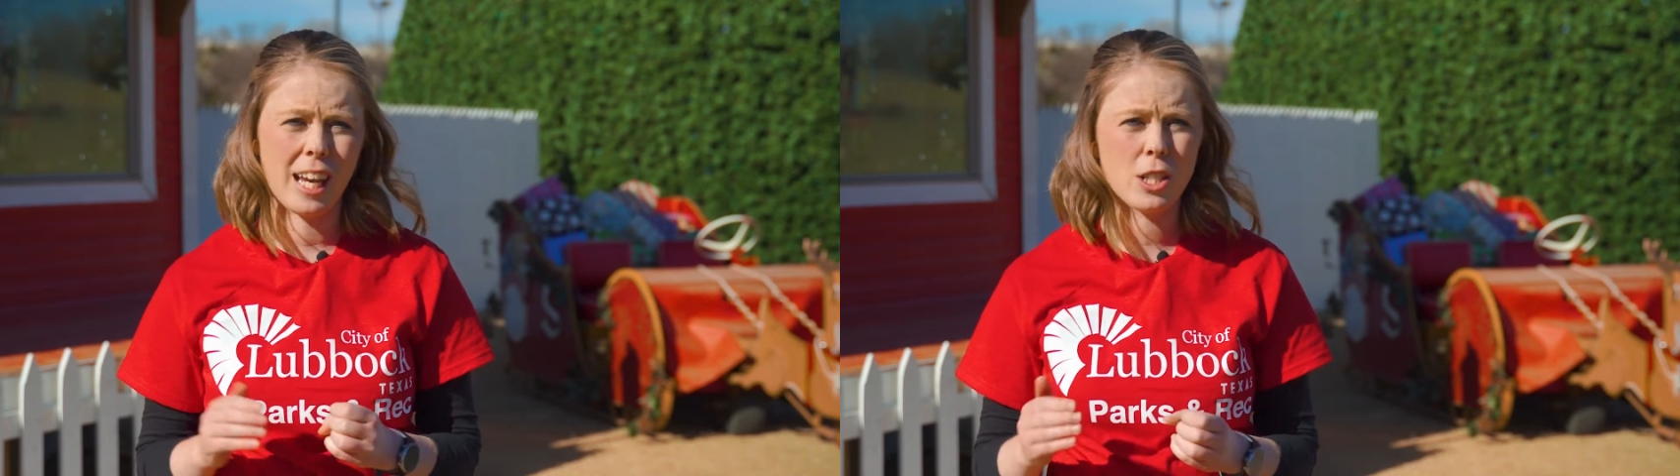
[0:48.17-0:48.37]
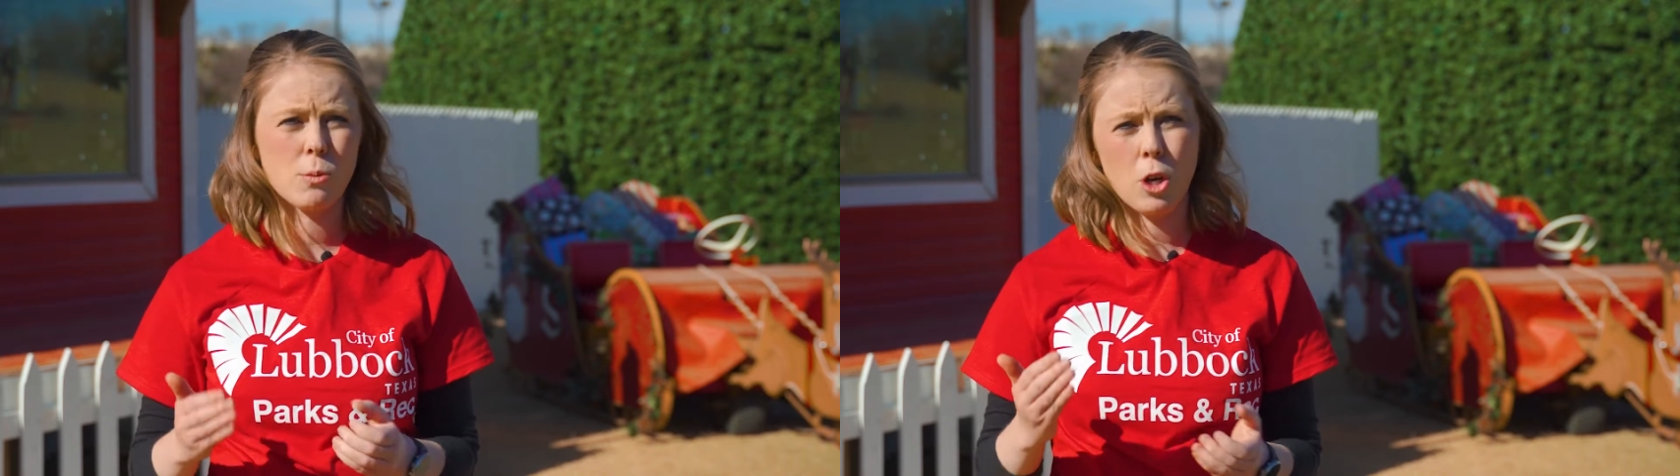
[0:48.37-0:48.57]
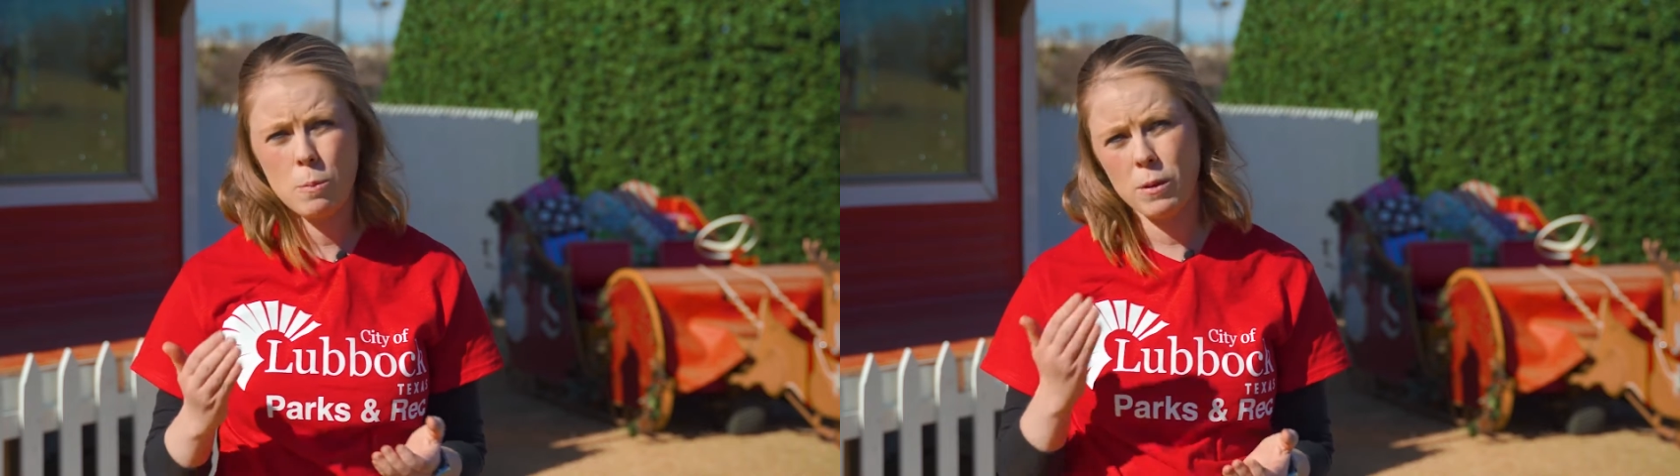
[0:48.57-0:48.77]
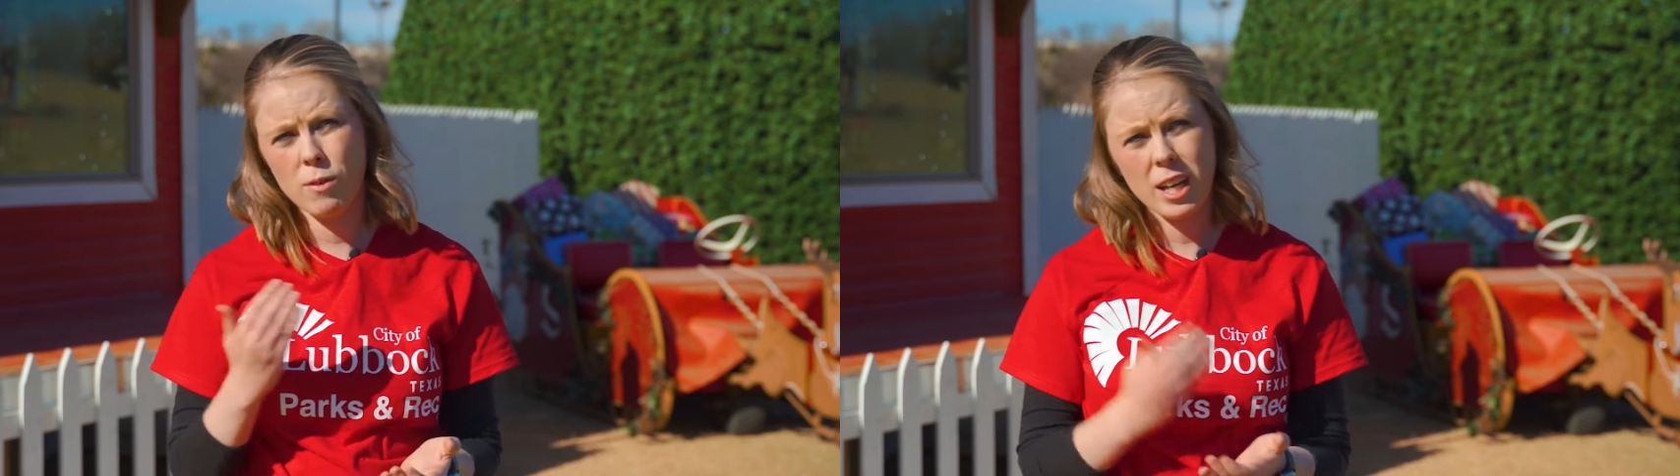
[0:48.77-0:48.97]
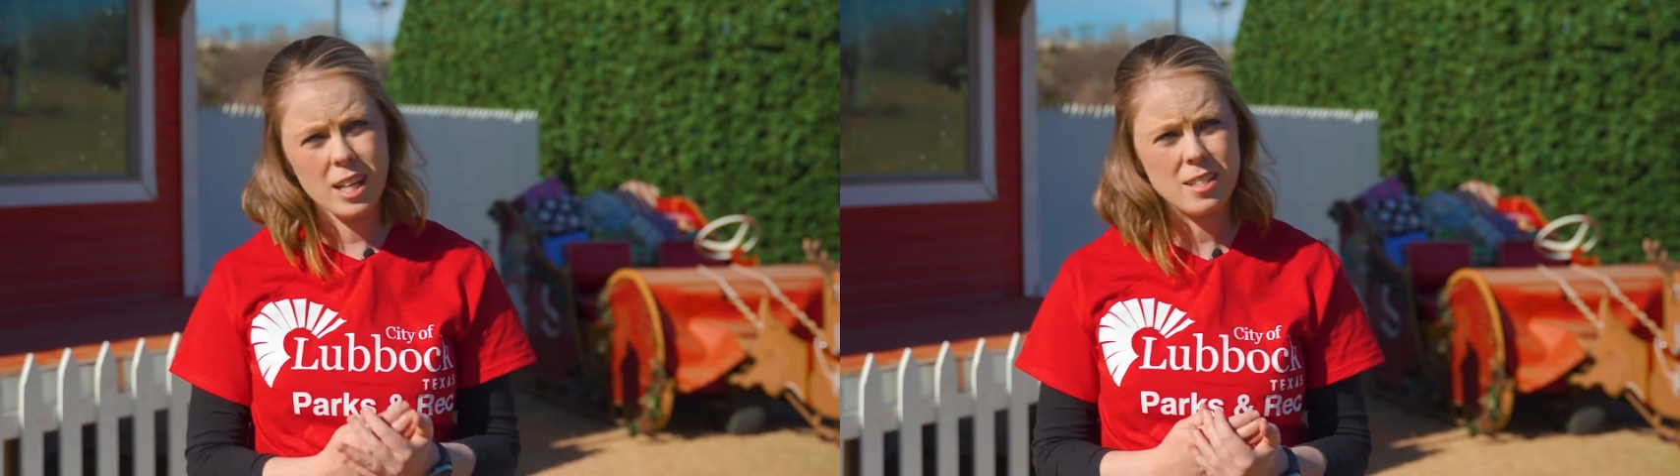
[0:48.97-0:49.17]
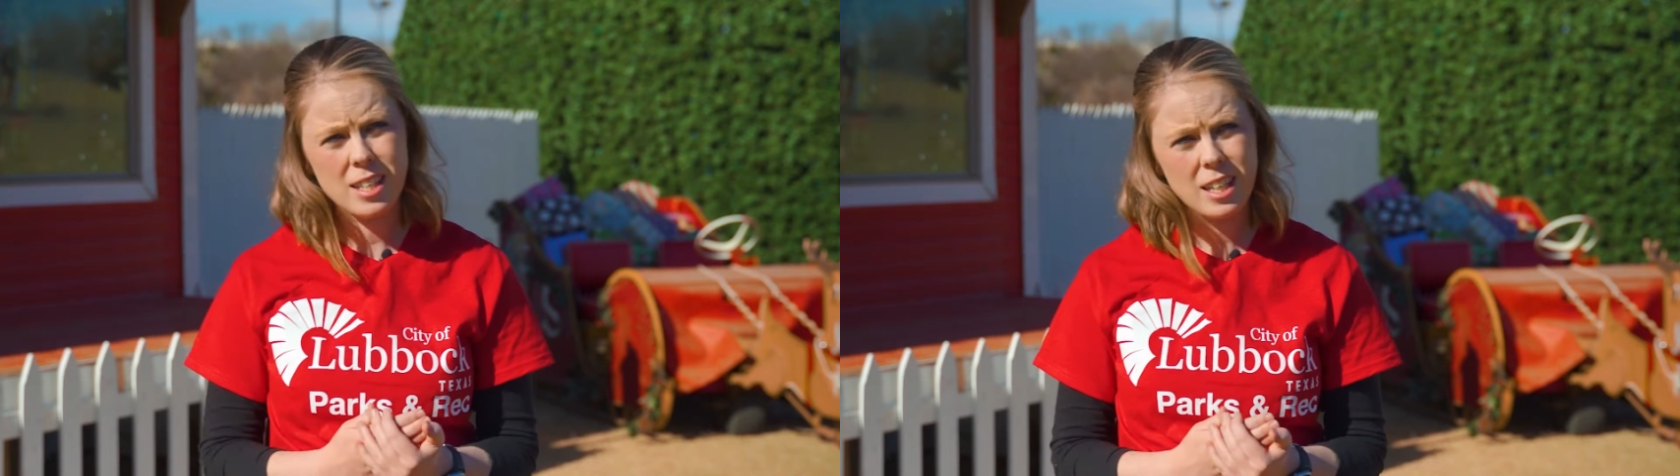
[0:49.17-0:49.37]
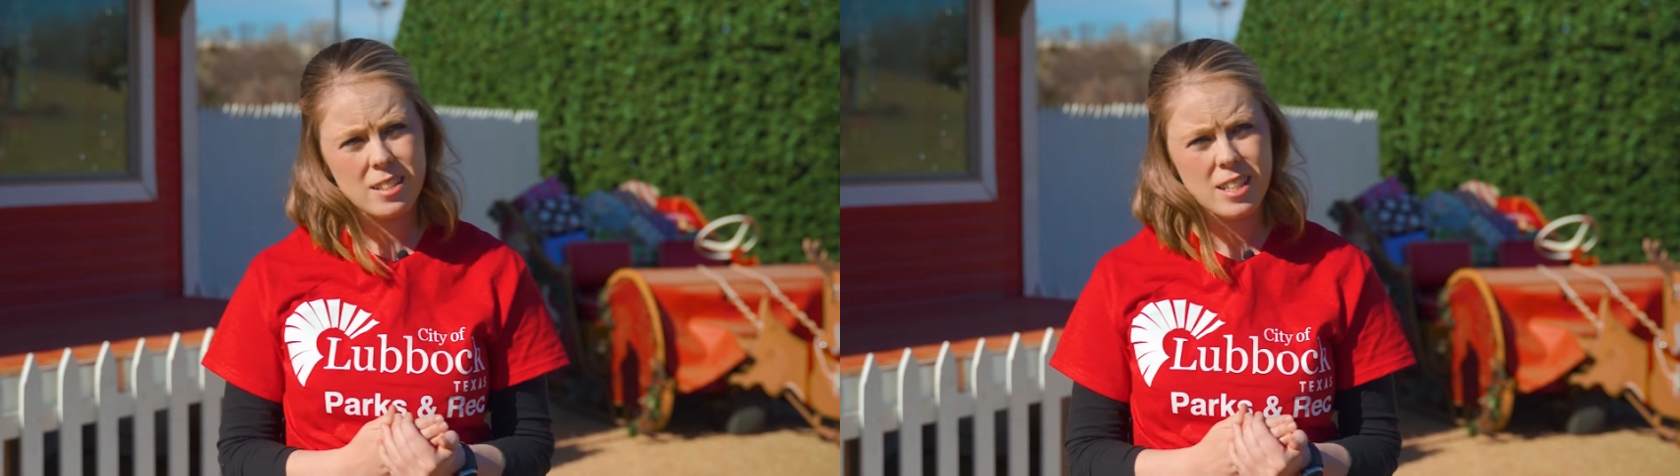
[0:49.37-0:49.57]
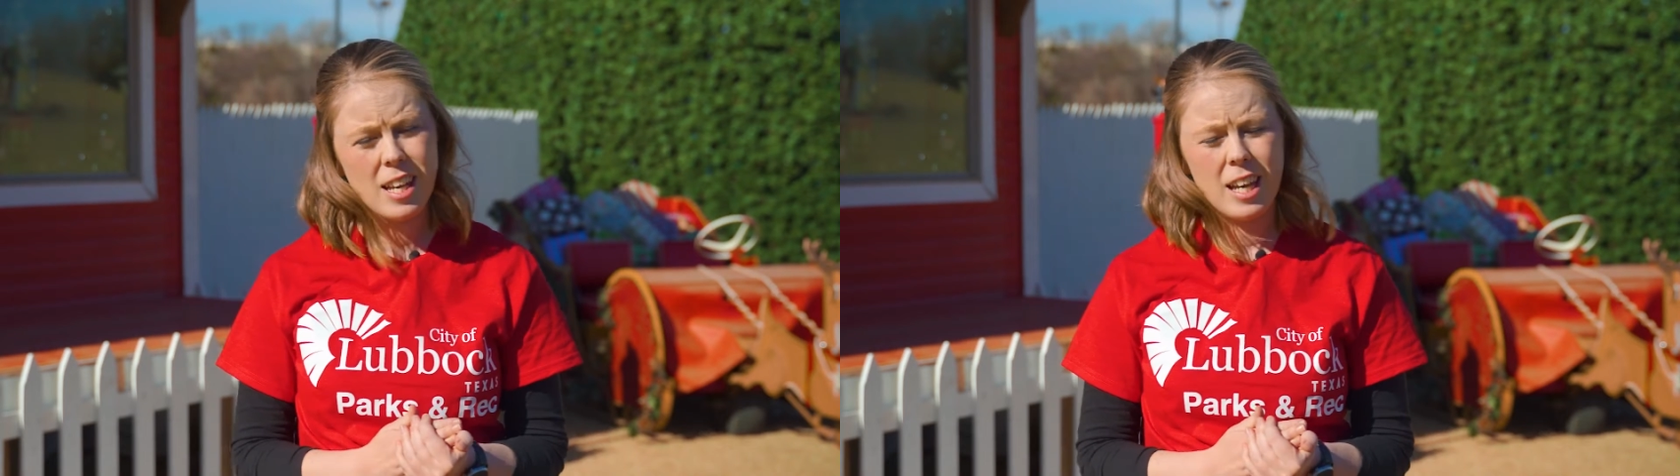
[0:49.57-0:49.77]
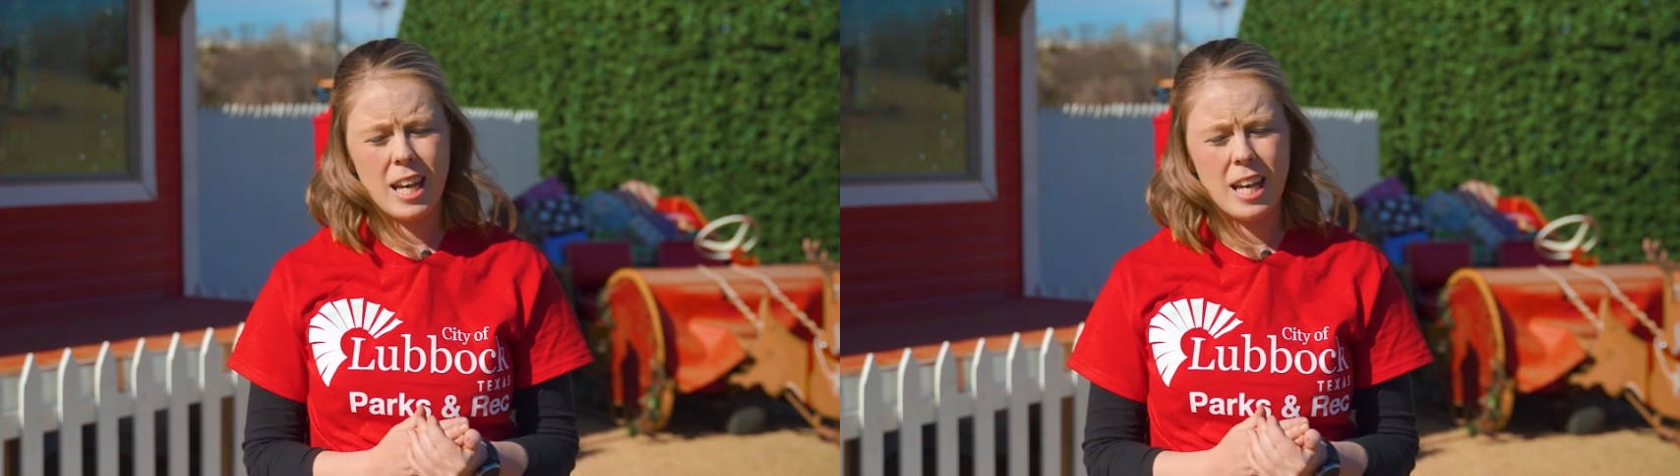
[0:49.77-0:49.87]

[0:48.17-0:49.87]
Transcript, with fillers: gates will open right at 6,